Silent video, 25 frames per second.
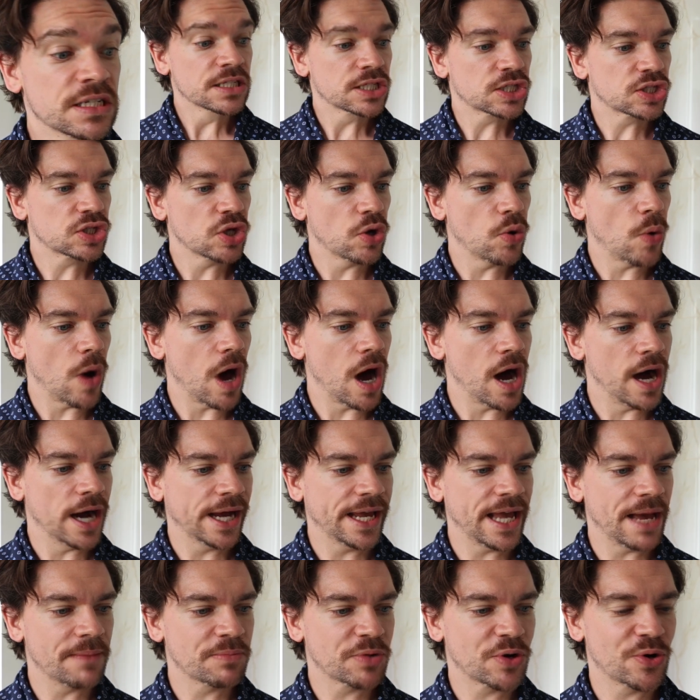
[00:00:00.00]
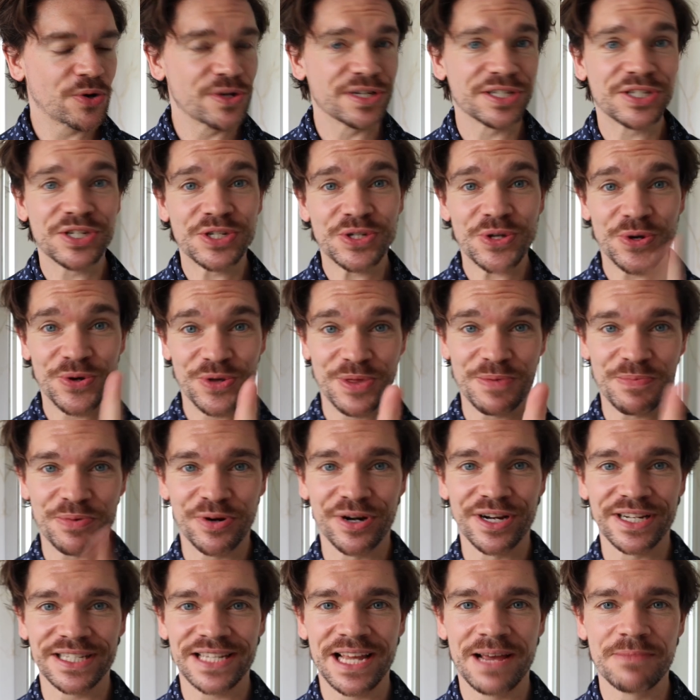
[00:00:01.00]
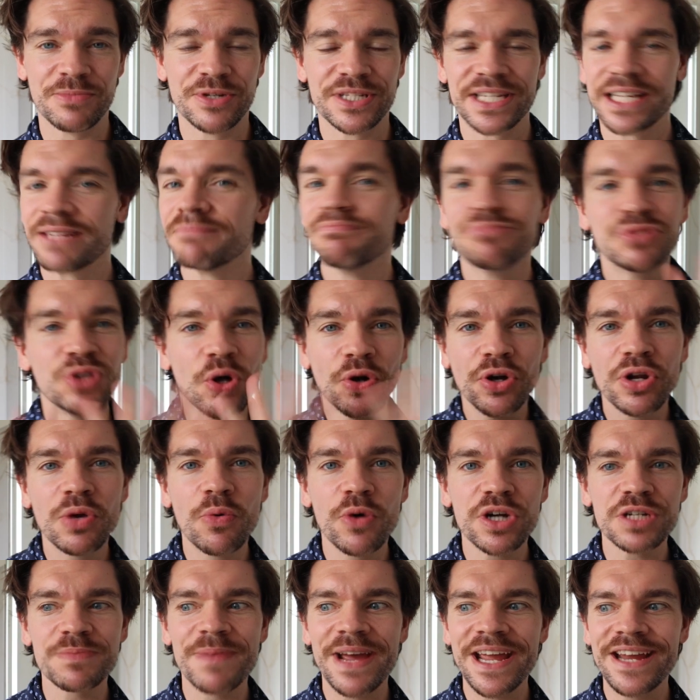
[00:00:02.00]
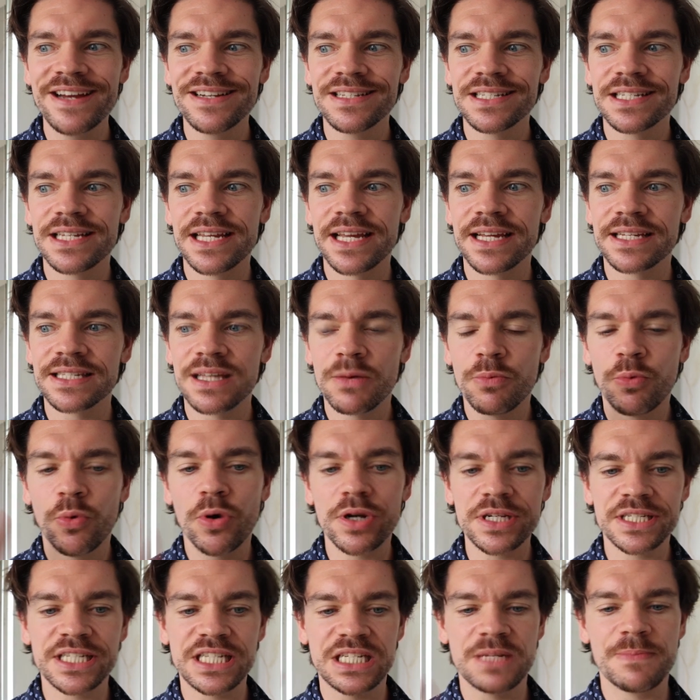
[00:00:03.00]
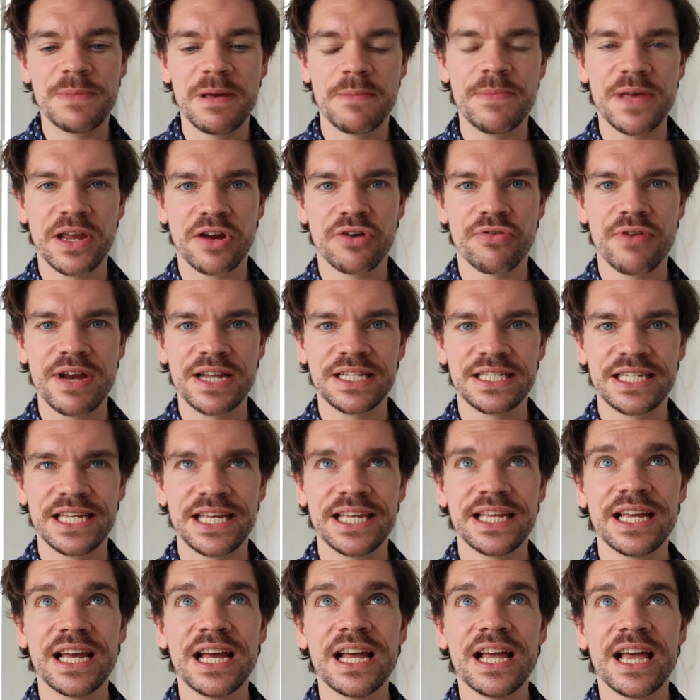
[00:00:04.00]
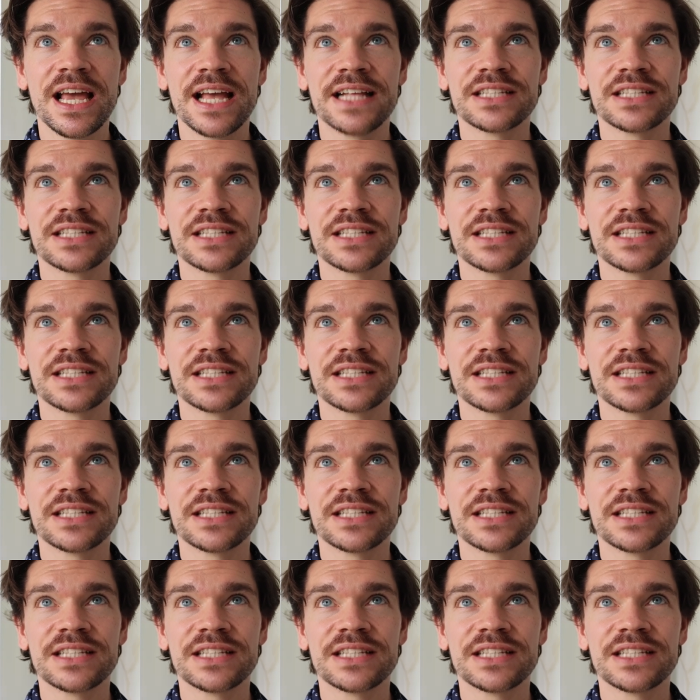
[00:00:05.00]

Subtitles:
So I am going to show you the products I'm using. Not going to wash my hair today because I want it to be a bit gritty.